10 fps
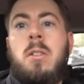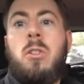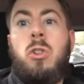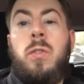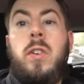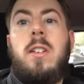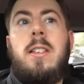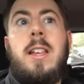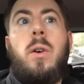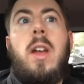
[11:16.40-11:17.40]
not sure if you can
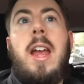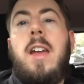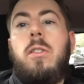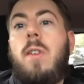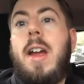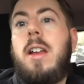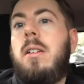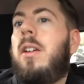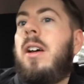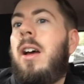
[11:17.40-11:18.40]
see or hear the rain.
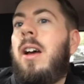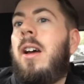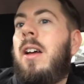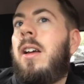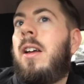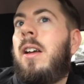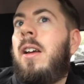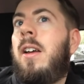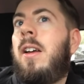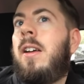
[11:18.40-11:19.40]

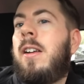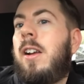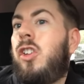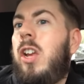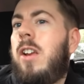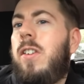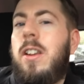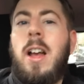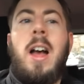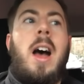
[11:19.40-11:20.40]
Can you hear
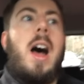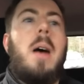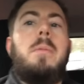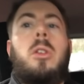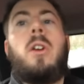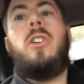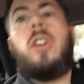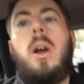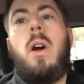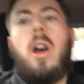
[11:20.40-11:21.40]
it? So I'm going to
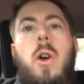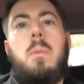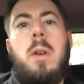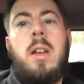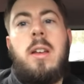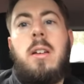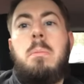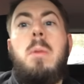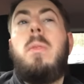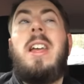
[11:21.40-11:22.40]
go home,
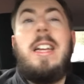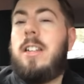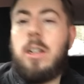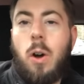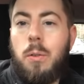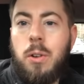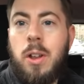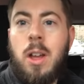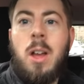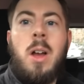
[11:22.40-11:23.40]
put the heating on,
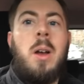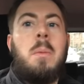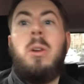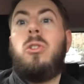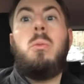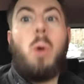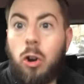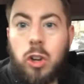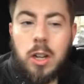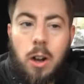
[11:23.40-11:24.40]
put some
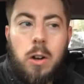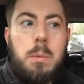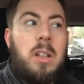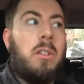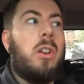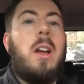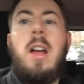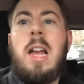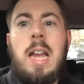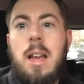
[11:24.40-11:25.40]
washing on because I've got a
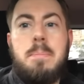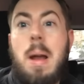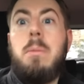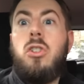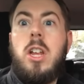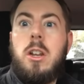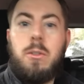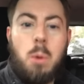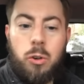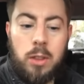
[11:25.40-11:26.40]
mountain
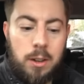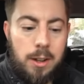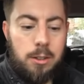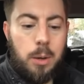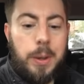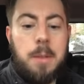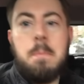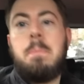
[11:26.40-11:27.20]
of washing that needs doing.